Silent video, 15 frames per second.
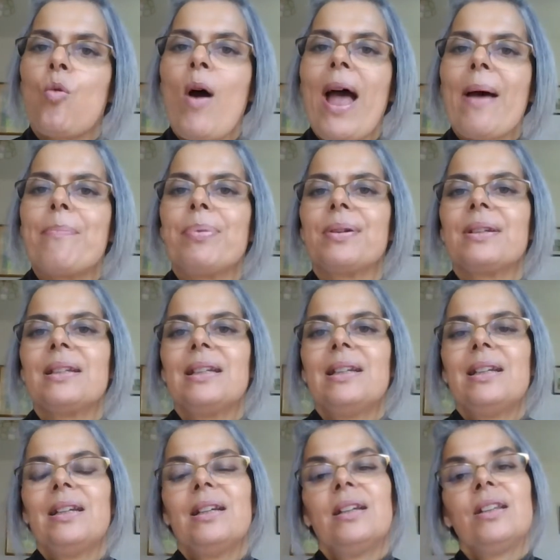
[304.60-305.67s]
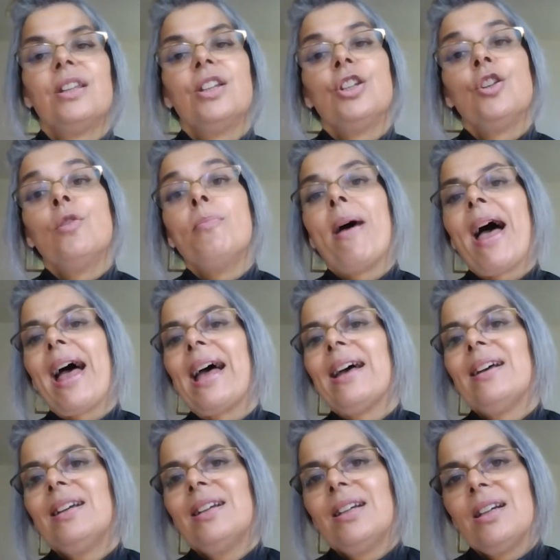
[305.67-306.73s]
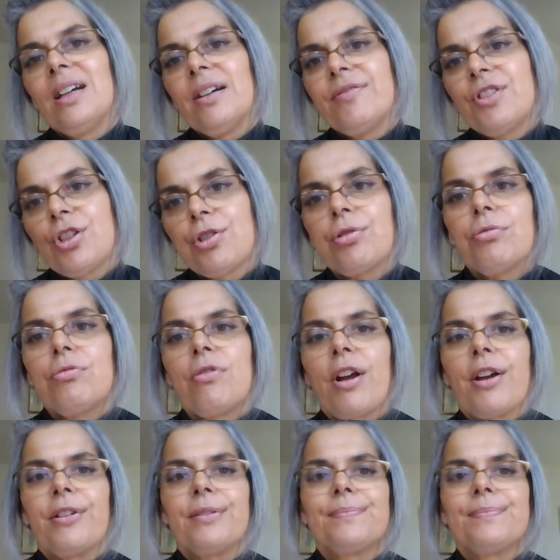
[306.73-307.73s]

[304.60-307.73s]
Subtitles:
Webb, the new mayor of Truro.